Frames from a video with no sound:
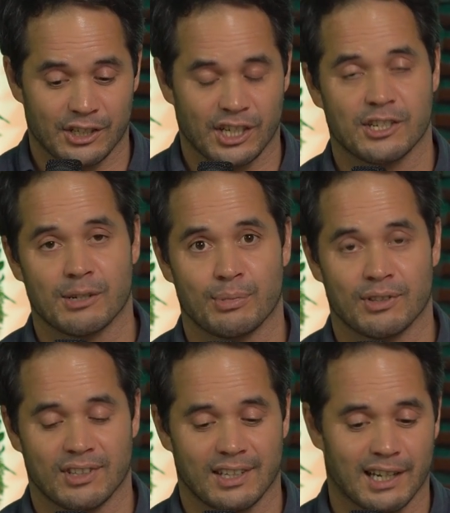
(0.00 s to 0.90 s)

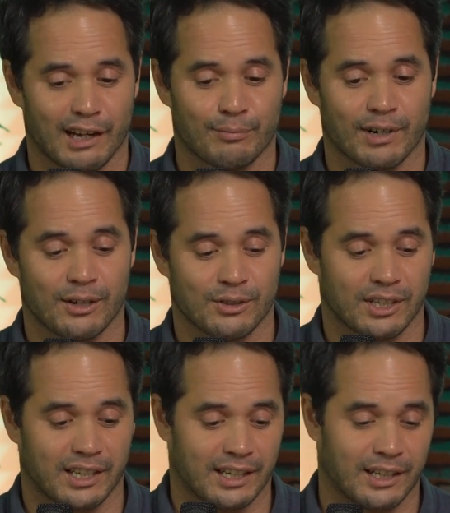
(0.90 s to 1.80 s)
ChatGPT live
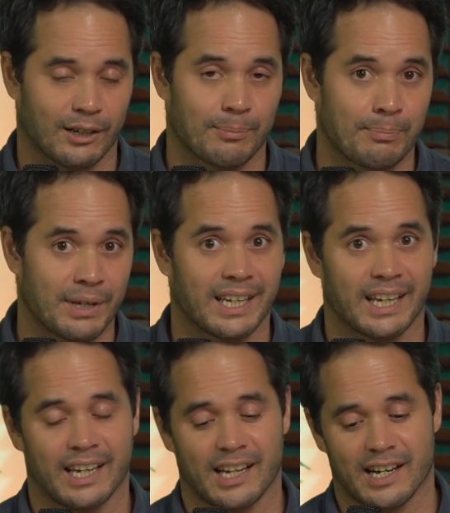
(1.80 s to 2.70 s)
browsing,
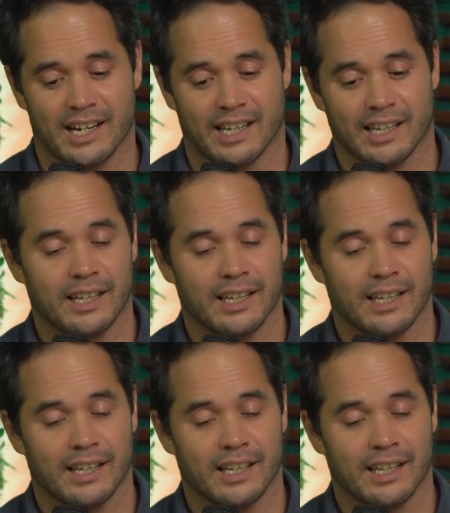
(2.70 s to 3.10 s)
Bing AI,